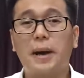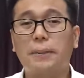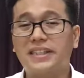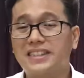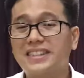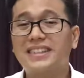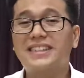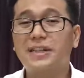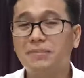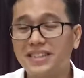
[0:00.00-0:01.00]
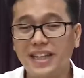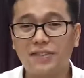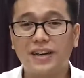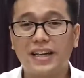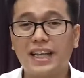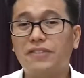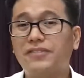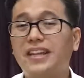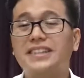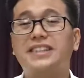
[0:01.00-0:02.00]
But Jesus himself gave
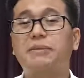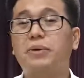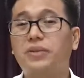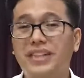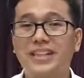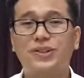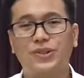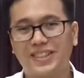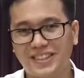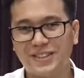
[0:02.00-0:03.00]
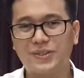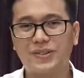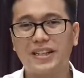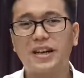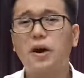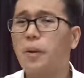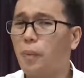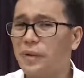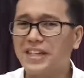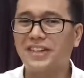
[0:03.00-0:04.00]
testimony to this truth
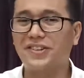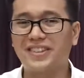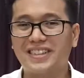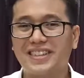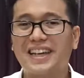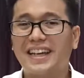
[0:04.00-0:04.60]
we can trust it.